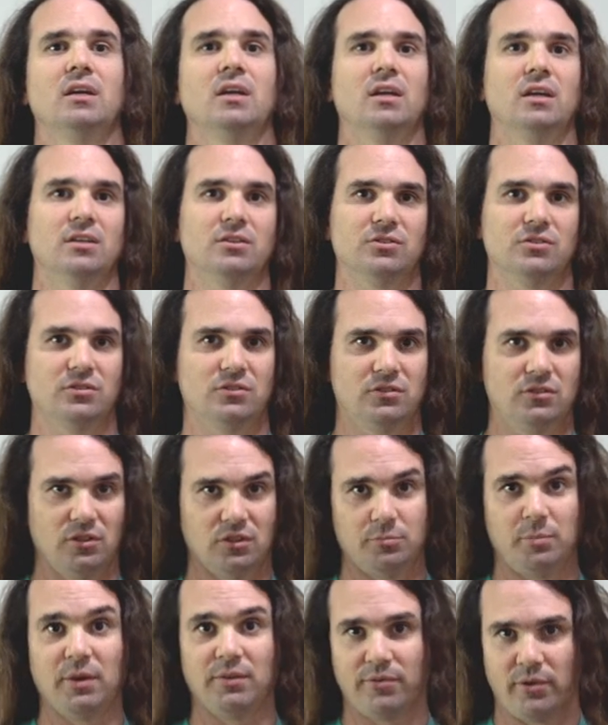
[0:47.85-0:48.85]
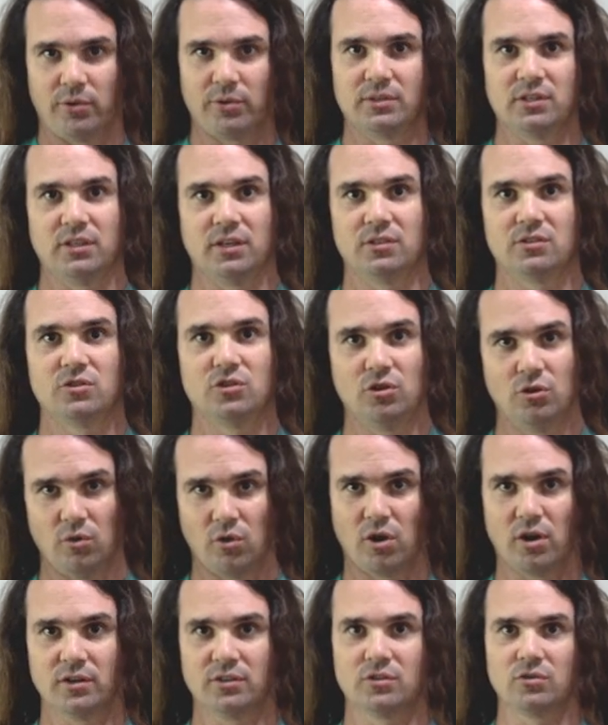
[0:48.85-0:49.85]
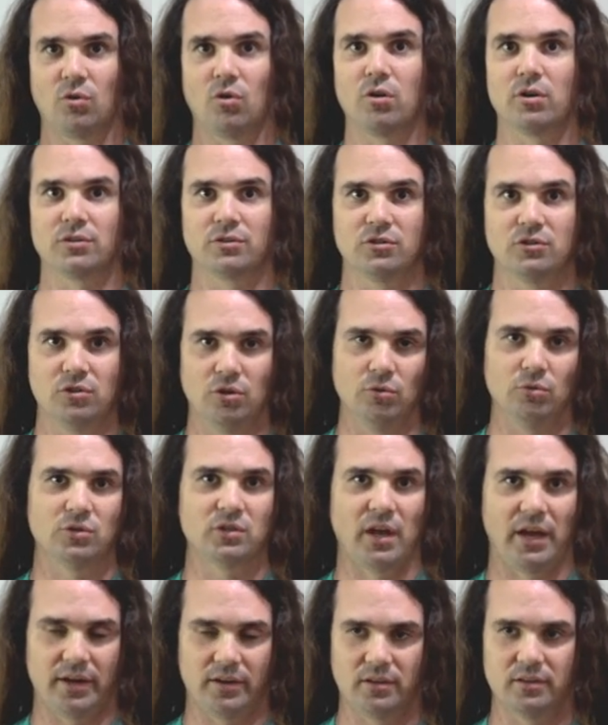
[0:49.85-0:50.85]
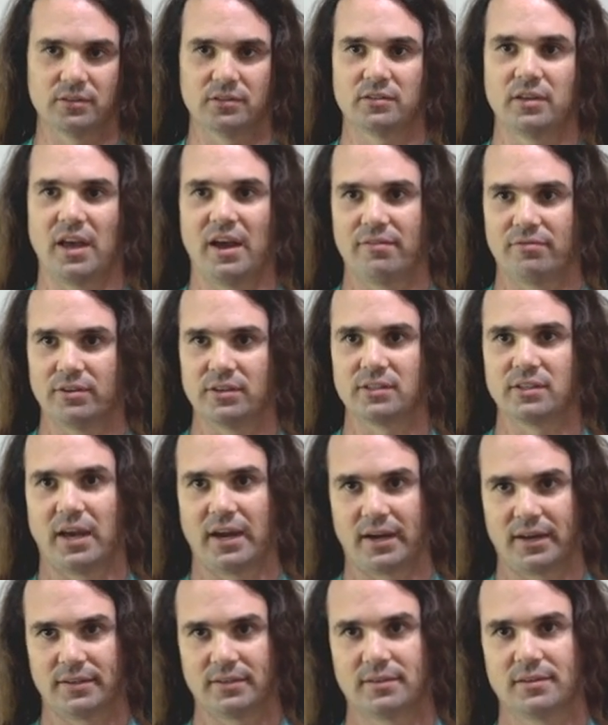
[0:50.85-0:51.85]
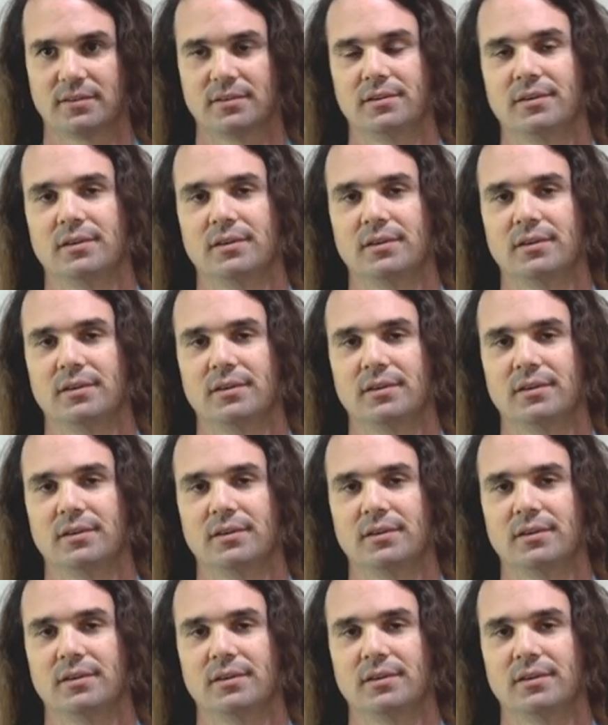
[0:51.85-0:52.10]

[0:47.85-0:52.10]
is, this beat frequency is two hertz or two cycles every second.